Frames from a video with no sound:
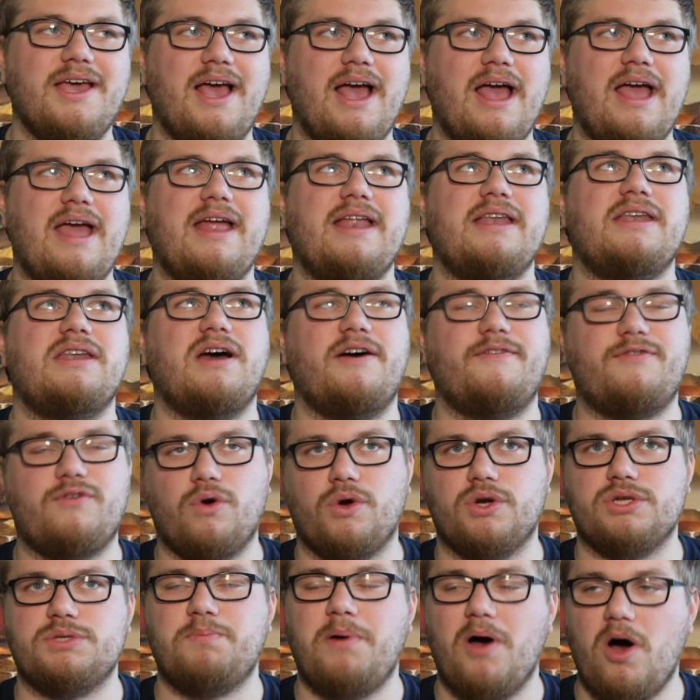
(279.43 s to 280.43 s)
And of
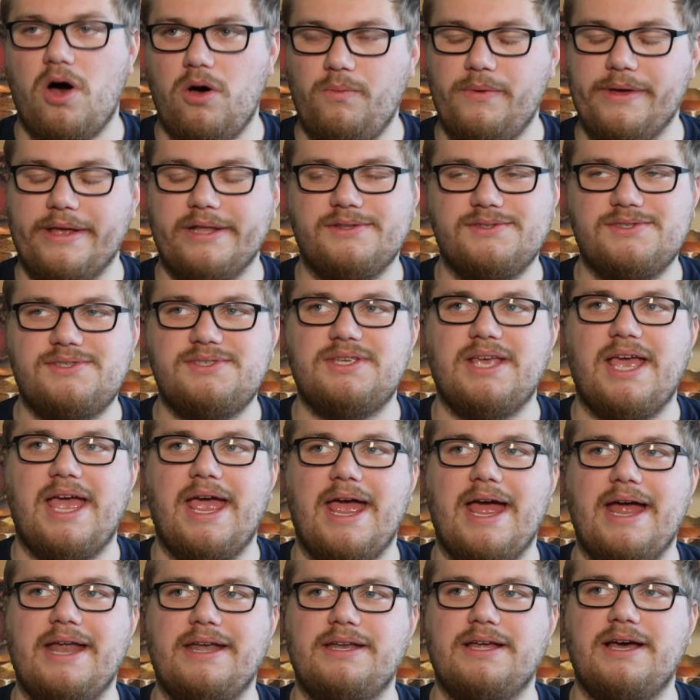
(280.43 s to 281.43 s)
course Paul wins,
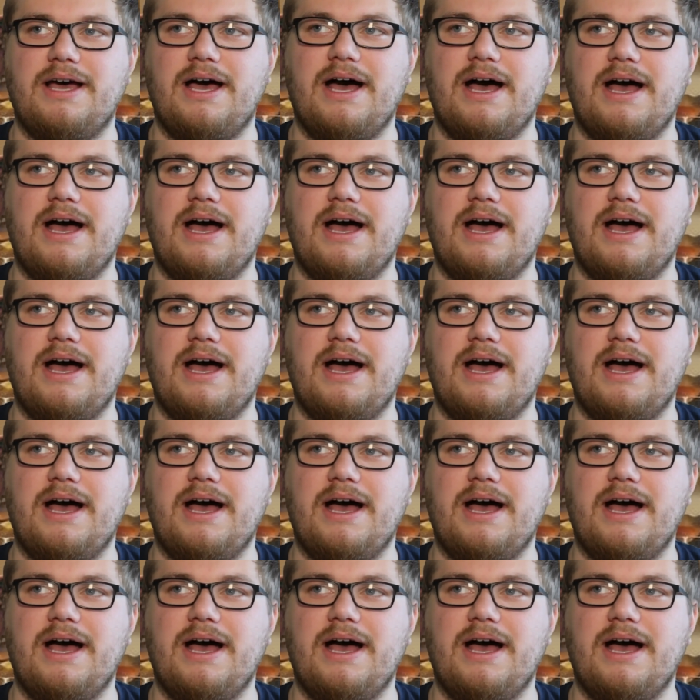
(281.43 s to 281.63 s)
and